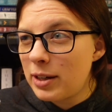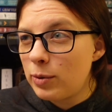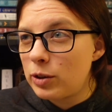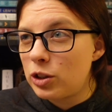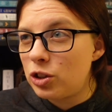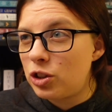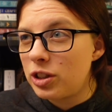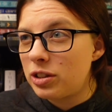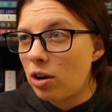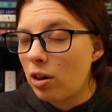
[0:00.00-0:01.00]
which is
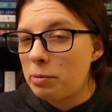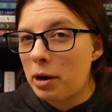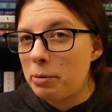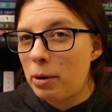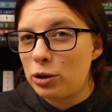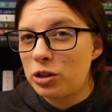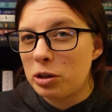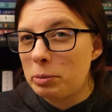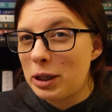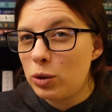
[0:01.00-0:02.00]
just all about
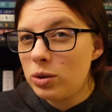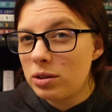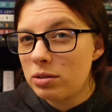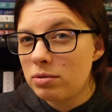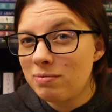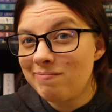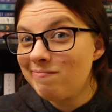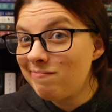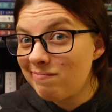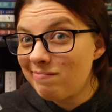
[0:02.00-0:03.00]
emotional abuse.
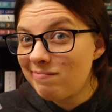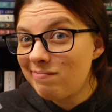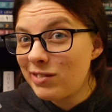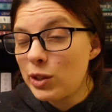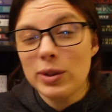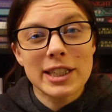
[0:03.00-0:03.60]
So we'll